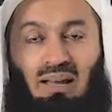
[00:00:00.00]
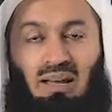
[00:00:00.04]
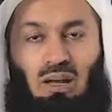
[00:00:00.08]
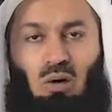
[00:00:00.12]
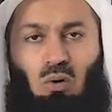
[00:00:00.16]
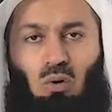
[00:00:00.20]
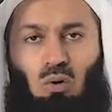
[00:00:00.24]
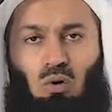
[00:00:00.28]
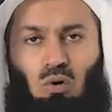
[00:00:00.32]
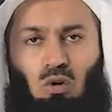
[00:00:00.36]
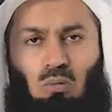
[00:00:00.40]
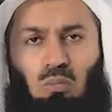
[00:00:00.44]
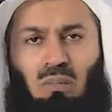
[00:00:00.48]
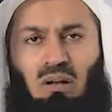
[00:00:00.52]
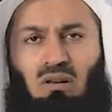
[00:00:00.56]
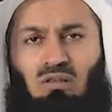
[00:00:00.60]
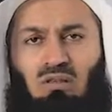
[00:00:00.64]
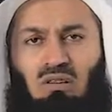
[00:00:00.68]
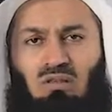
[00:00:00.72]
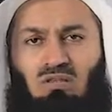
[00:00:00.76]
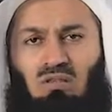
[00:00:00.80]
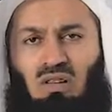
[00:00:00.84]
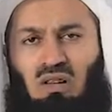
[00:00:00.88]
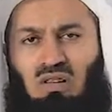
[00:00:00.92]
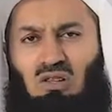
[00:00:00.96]
Now hukman
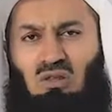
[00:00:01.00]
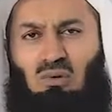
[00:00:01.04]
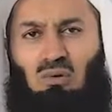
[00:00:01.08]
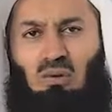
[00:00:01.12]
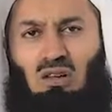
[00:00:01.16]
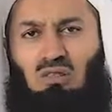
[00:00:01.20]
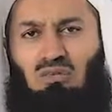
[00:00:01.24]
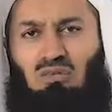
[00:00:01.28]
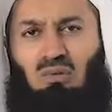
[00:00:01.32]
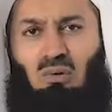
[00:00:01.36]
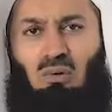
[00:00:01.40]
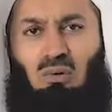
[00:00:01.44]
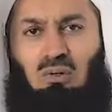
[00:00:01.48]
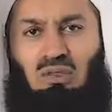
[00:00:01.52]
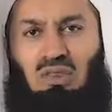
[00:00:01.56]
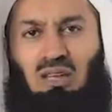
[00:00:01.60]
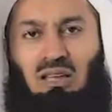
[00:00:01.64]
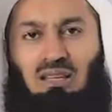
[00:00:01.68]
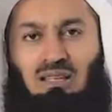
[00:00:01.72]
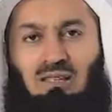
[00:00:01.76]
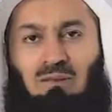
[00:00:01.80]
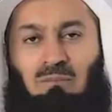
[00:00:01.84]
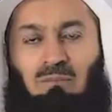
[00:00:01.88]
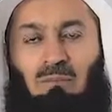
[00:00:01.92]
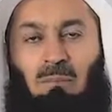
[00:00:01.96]
refers to a few
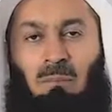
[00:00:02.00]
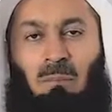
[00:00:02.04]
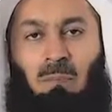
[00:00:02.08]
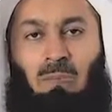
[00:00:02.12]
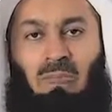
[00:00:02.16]
things.